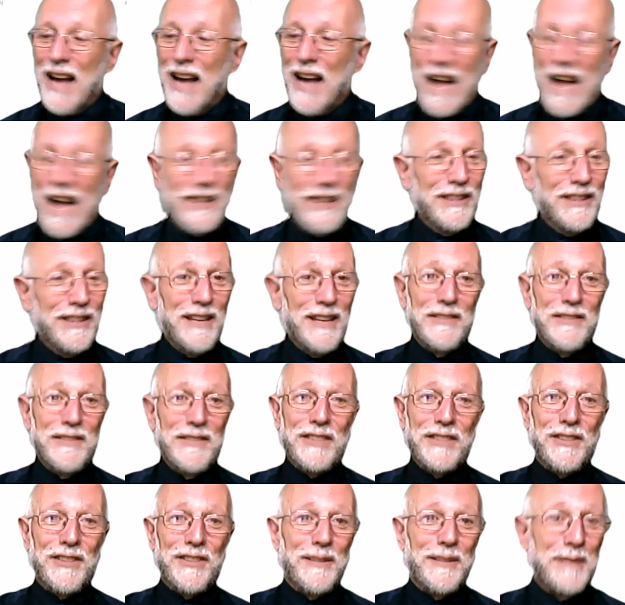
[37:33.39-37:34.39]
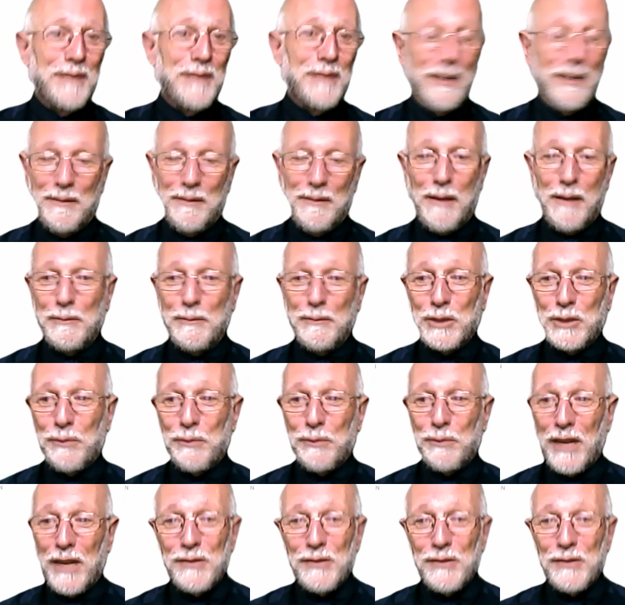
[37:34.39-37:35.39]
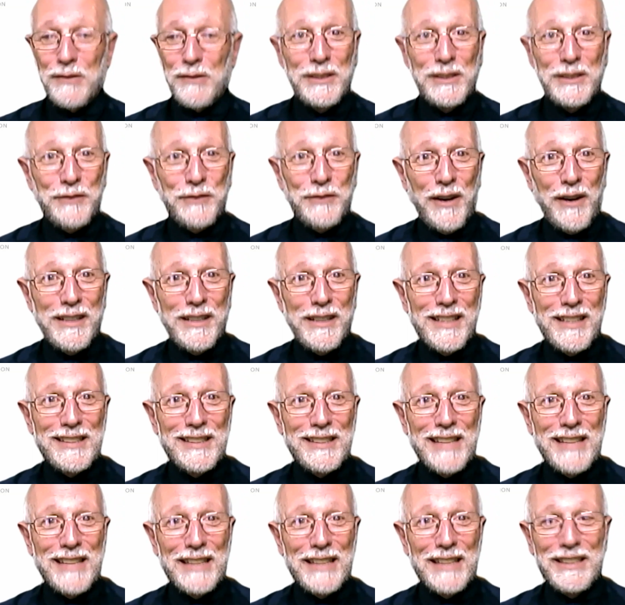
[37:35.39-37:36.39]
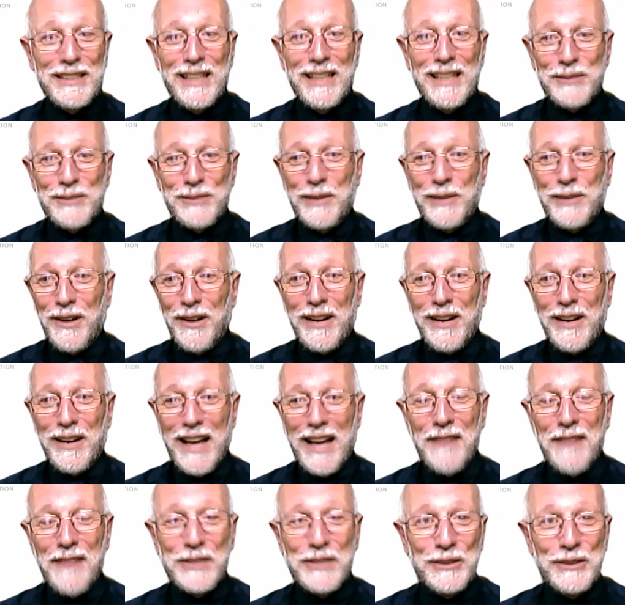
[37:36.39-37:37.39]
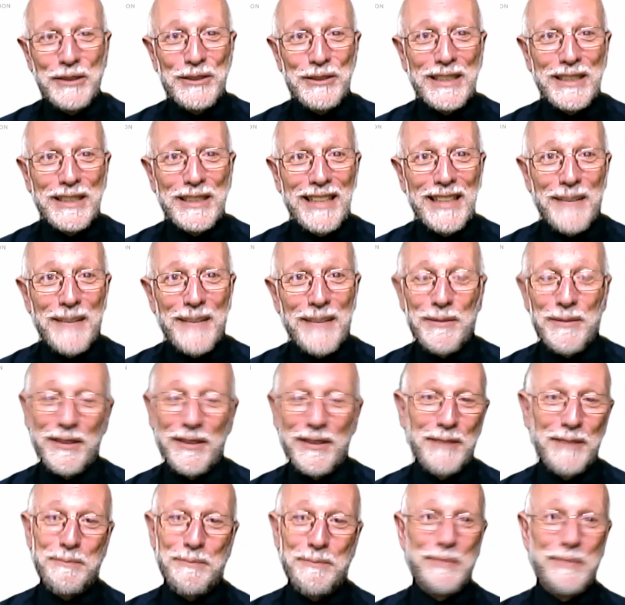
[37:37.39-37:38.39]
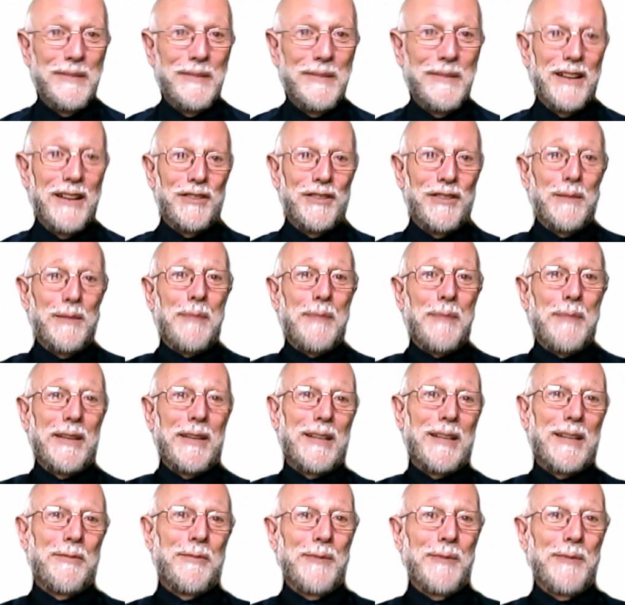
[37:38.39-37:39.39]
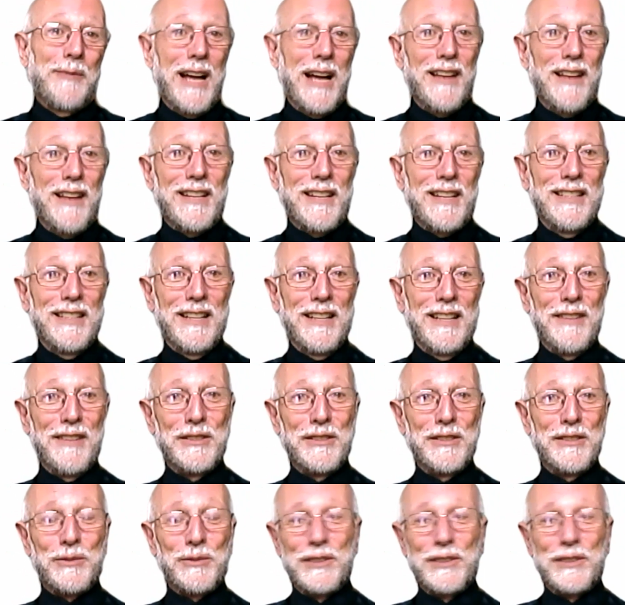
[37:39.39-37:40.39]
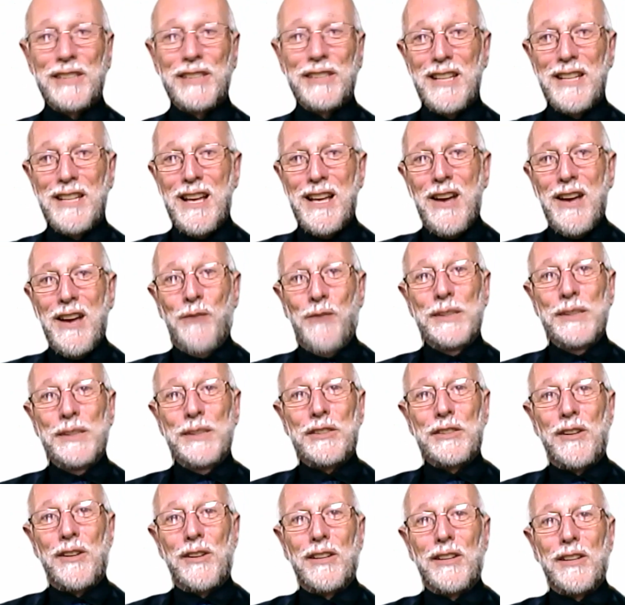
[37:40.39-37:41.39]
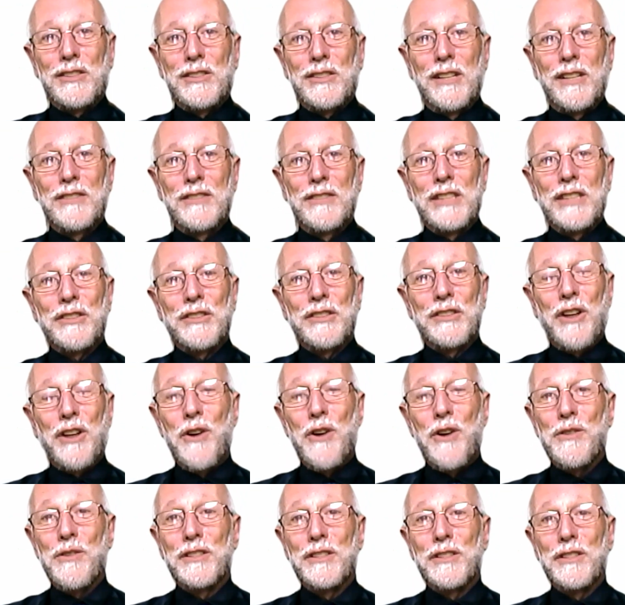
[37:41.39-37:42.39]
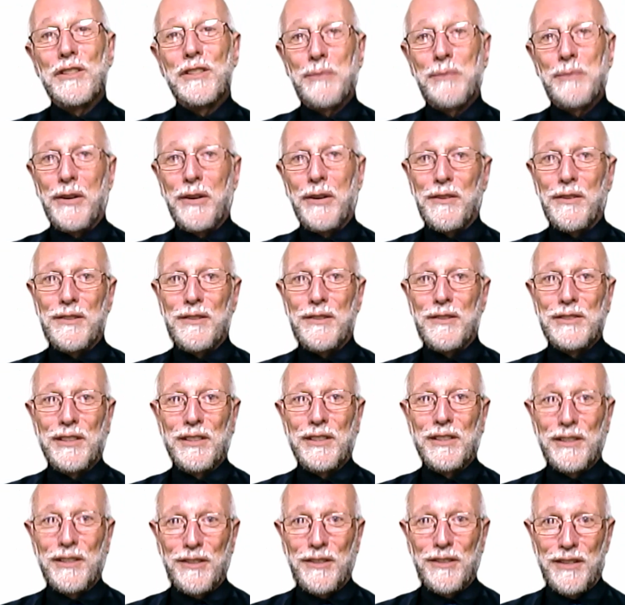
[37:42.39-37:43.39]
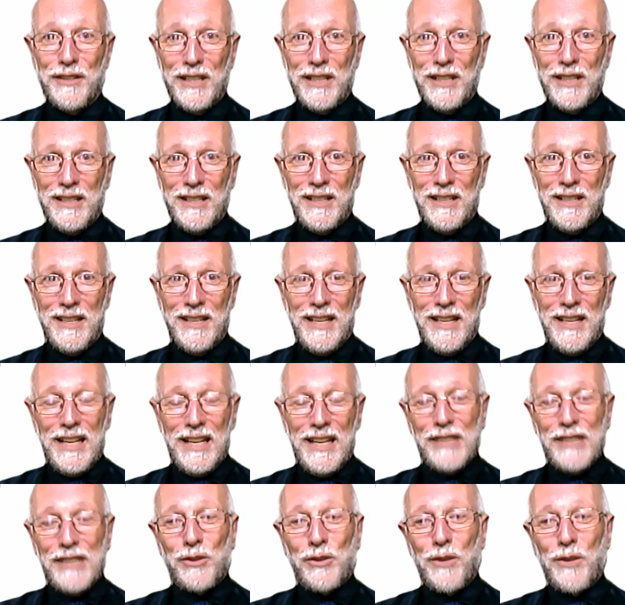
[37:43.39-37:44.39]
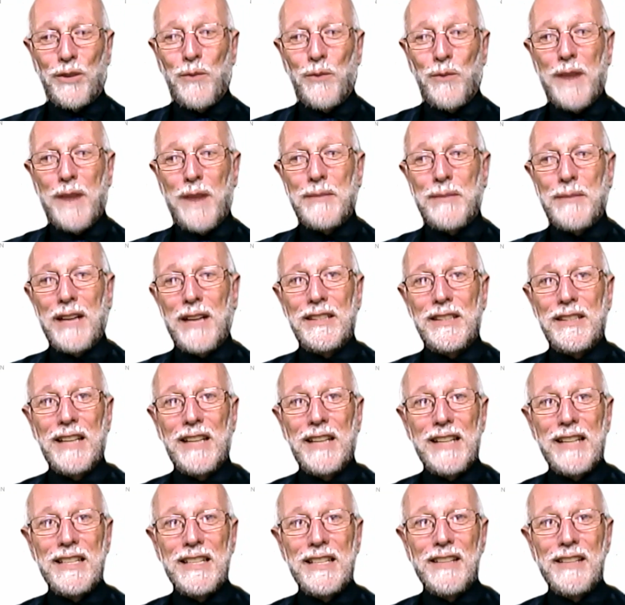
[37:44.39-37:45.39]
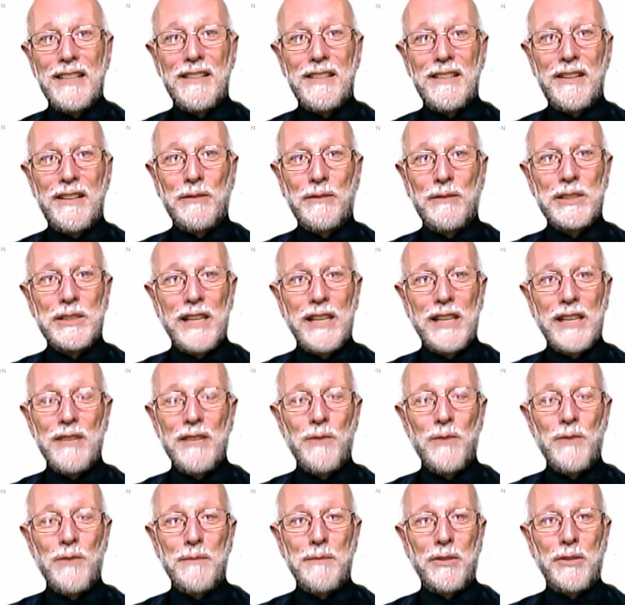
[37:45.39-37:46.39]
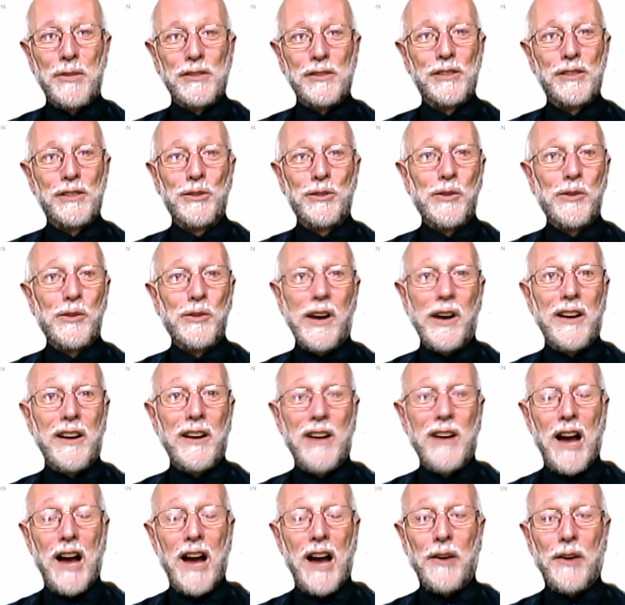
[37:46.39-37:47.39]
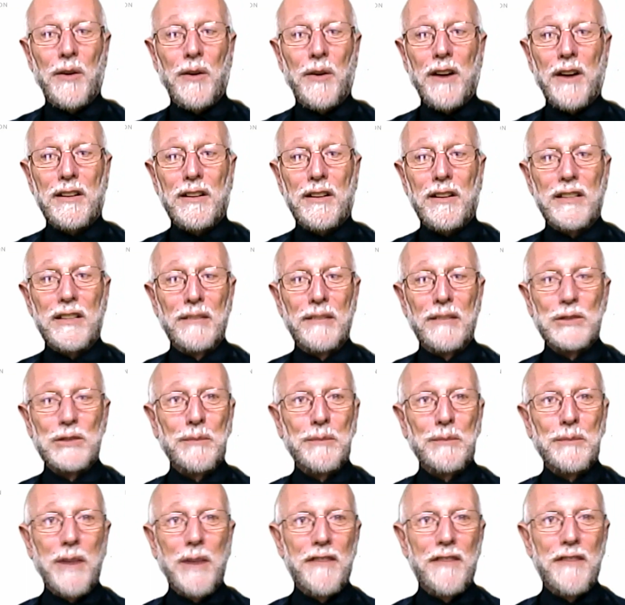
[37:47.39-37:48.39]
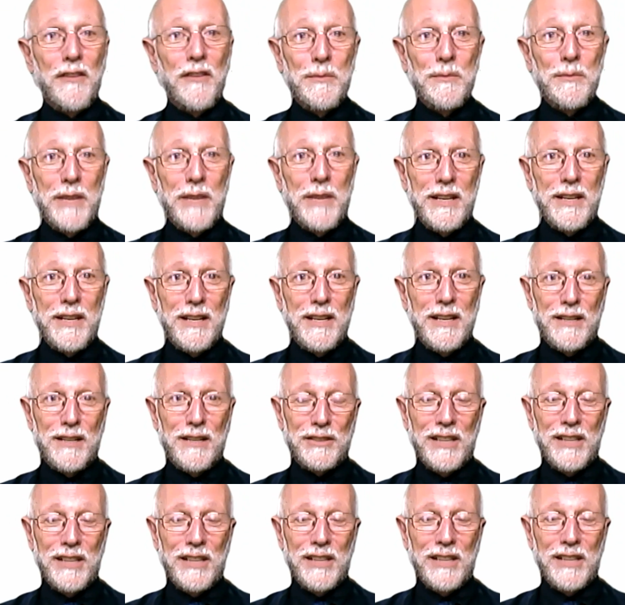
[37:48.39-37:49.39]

I love a term. I'm surprised we're as far into the session as we are, and I haven't used it yet, but a term I picked up from Alec and the others was, we saw ourselves as co-conspirators in learning. It sort of wiped out the idea that there was any one person who hierarchically was above everybody else.